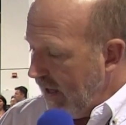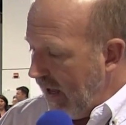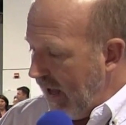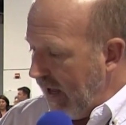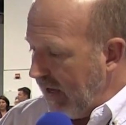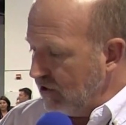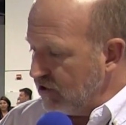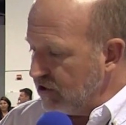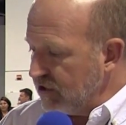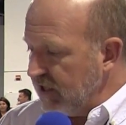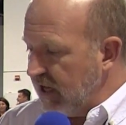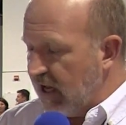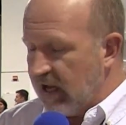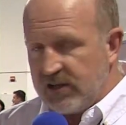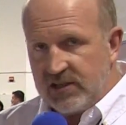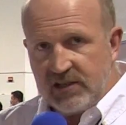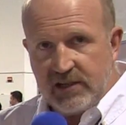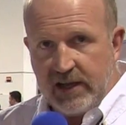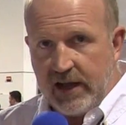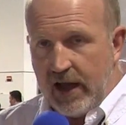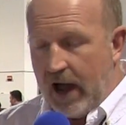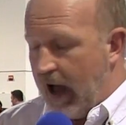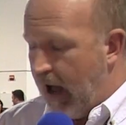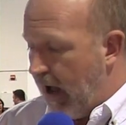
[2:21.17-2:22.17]

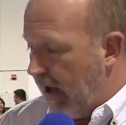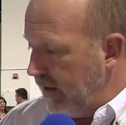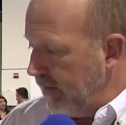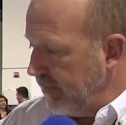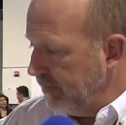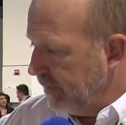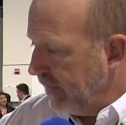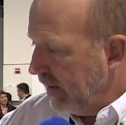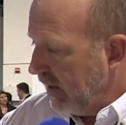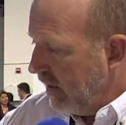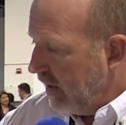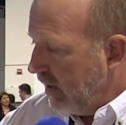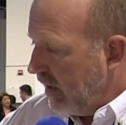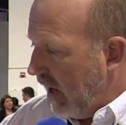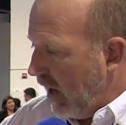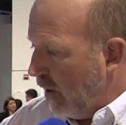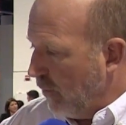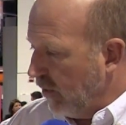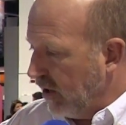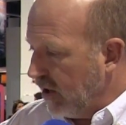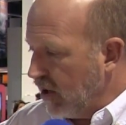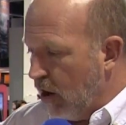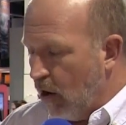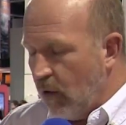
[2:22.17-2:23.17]
HDSDI
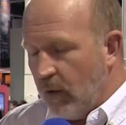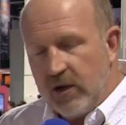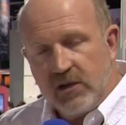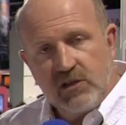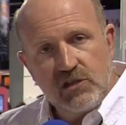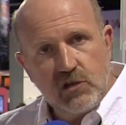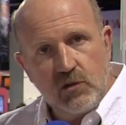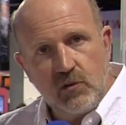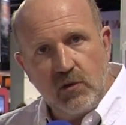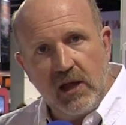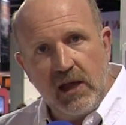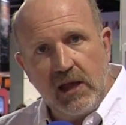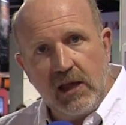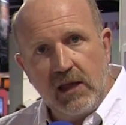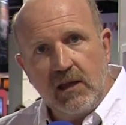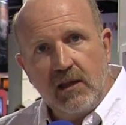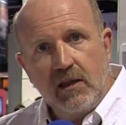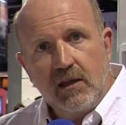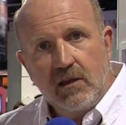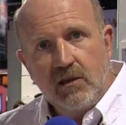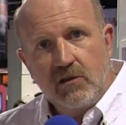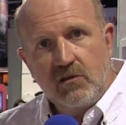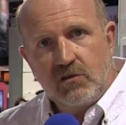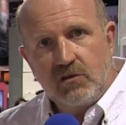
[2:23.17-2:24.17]
and we go into a